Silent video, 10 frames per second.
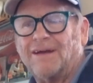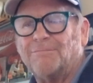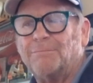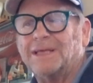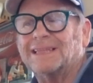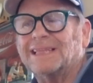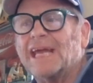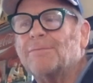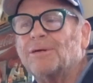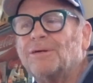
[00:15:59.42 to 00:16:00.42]
I've
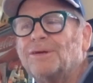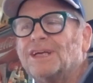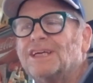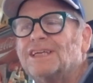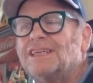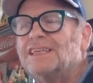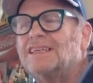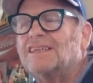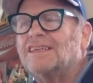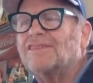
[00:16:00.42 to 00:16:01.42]
belabored
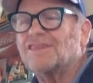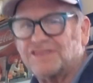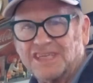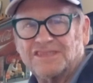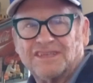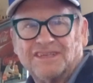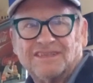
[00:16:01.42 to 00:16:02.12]
the season.